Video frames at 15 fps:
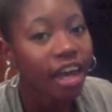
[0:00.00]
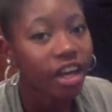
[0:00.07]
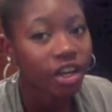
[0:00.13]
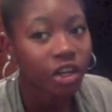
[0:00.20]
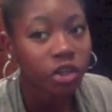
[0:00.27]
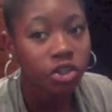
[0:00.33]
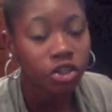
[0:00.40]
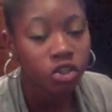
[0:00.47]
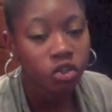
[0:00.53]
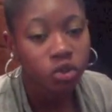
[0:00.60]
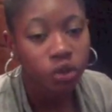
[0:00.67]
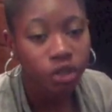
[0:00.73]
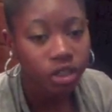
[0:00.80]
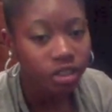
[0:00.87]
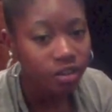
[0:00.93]
and you just
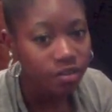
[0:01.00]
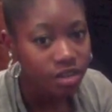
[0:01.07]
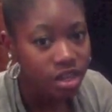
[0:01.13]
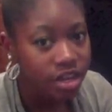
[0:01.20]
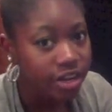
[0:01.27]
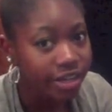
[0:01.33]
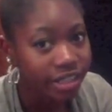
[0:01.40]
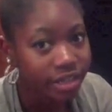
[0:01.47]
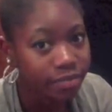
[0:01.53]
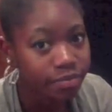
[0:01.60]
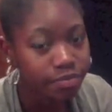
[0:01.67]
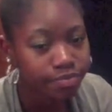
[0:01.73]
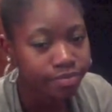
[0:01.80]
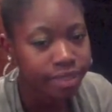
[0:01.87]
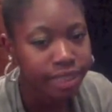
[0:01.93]
store your stuff in there and
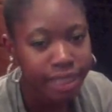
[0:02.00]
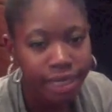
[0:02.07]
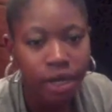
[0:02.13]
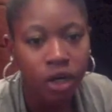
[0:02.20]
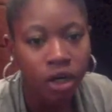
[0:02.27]
sit